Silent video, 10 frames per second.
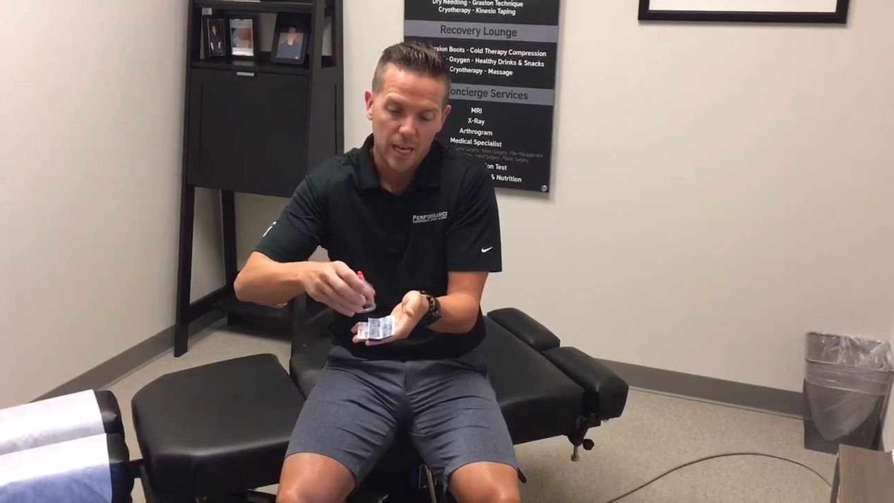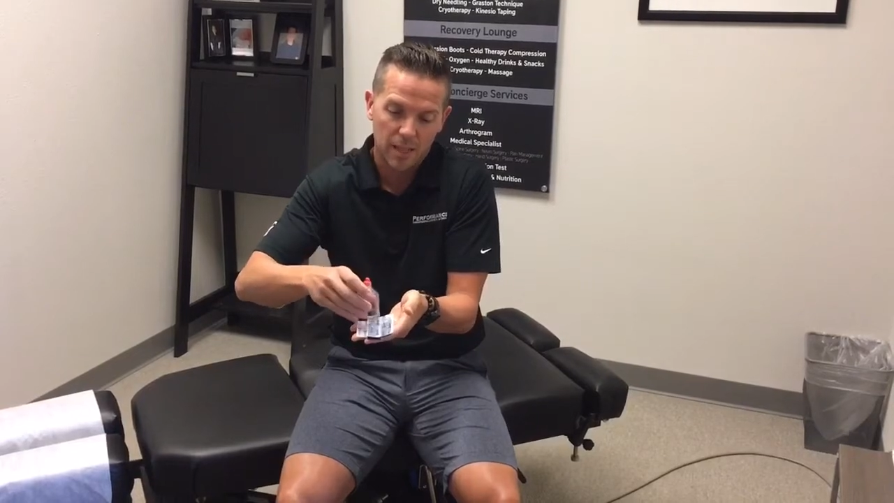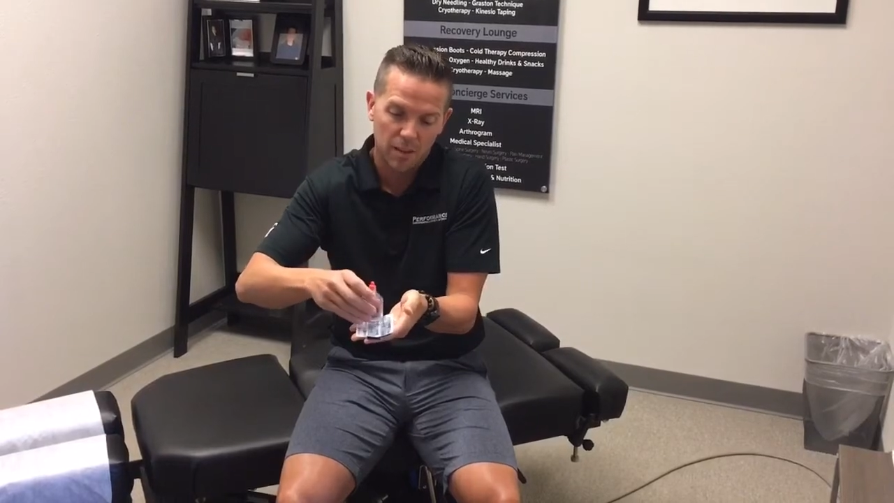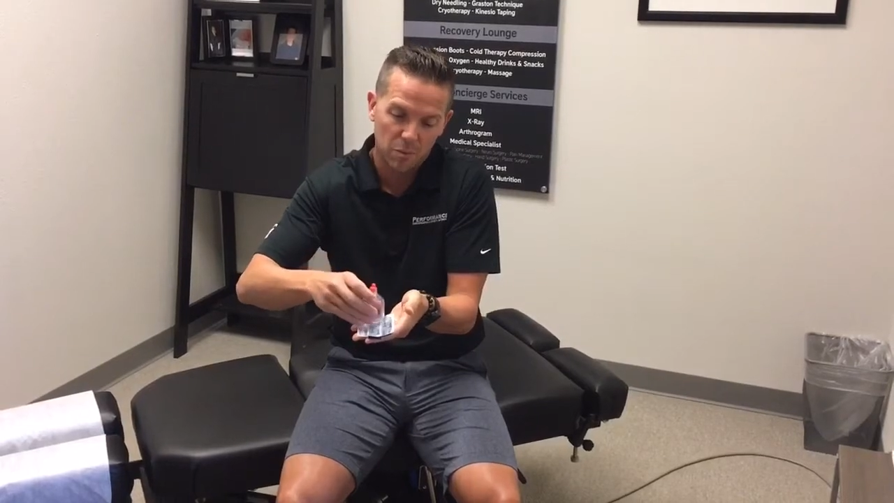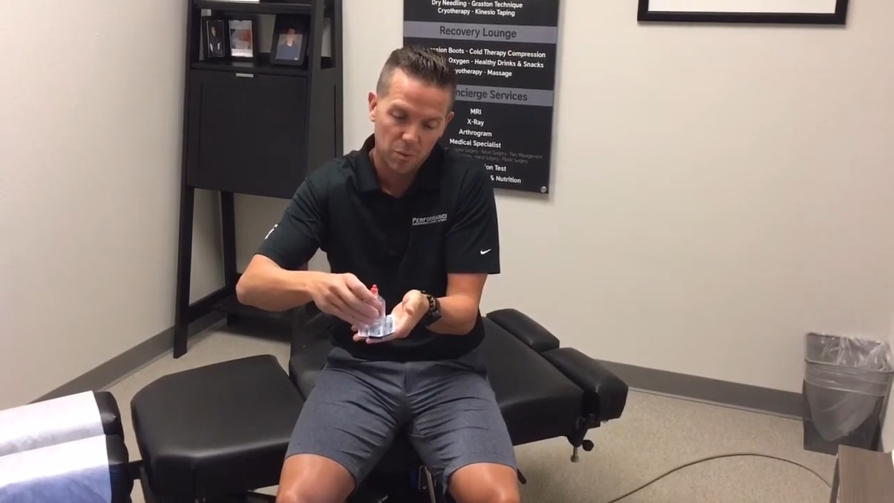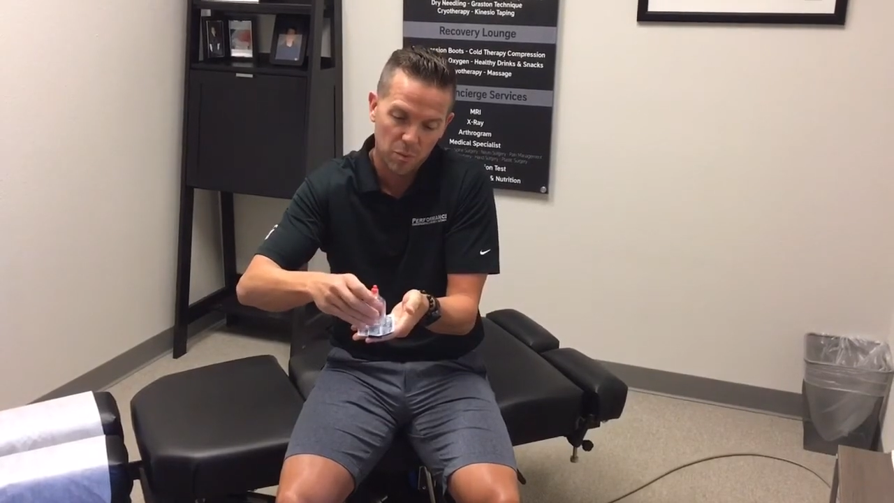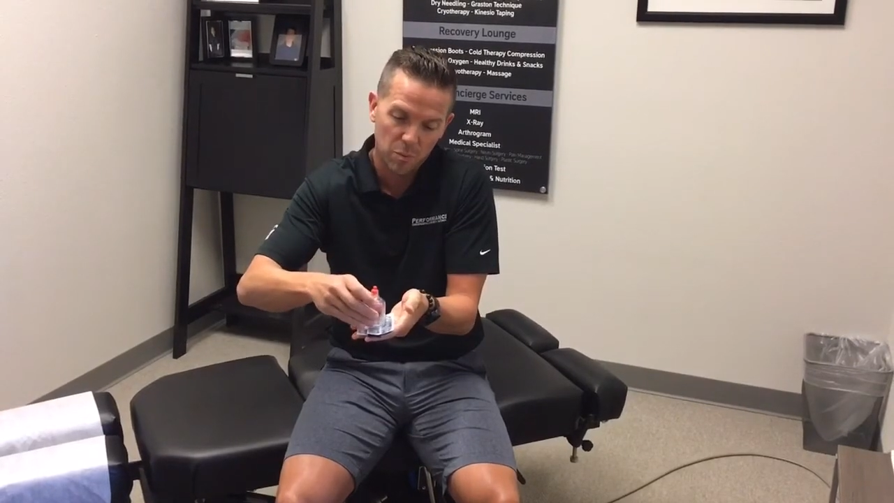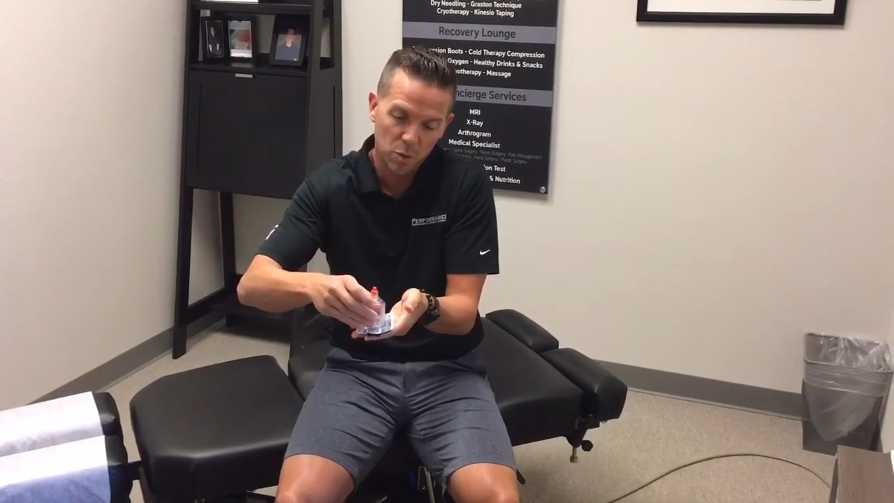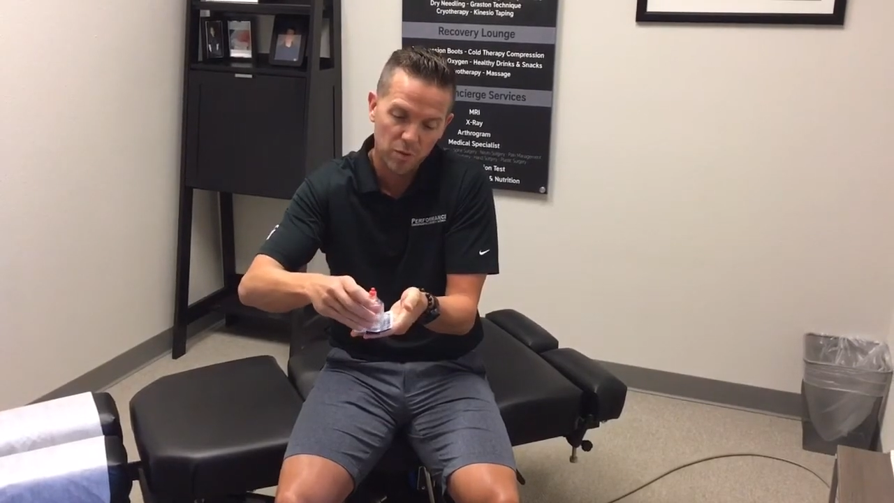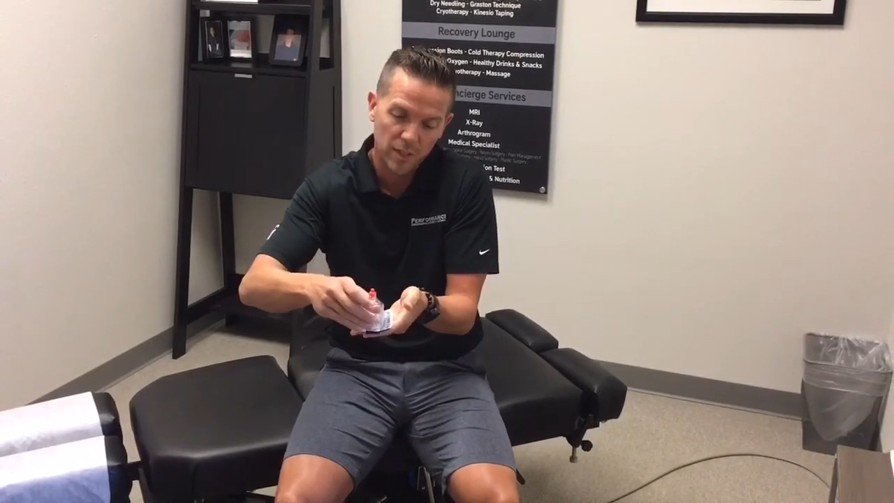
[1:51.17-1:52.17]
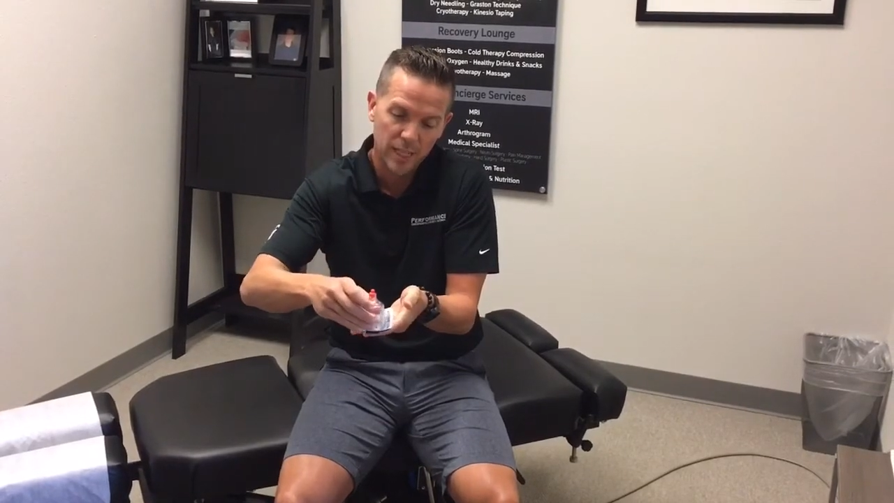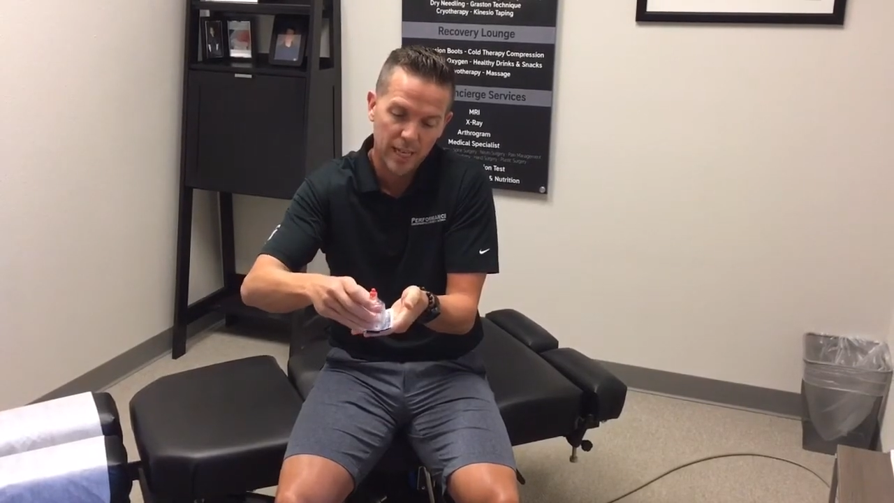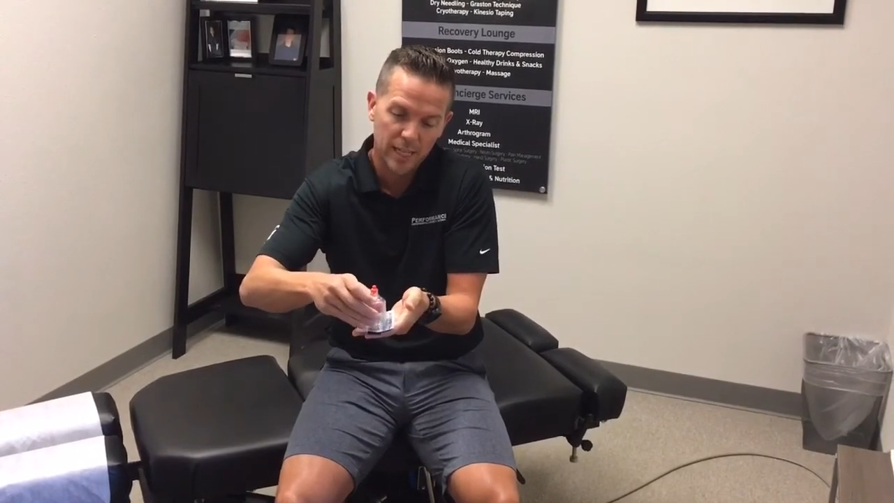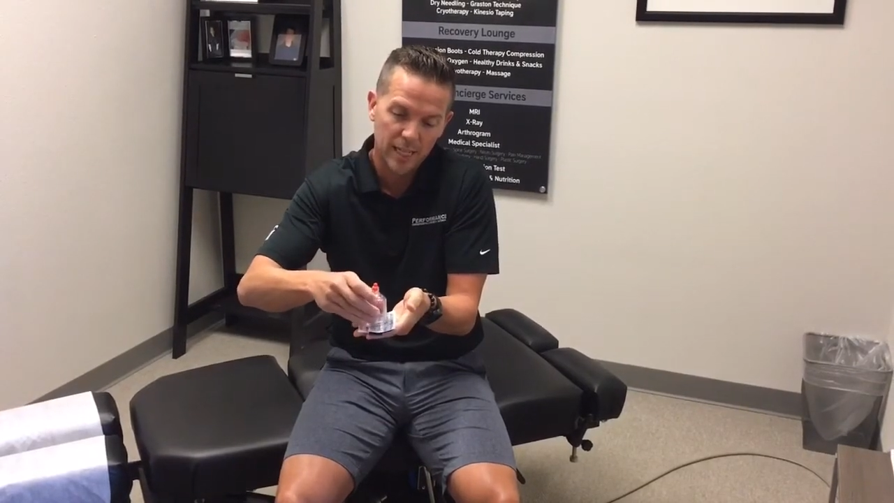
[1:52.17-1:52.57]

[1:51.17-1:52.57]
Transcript: and then when we're moving that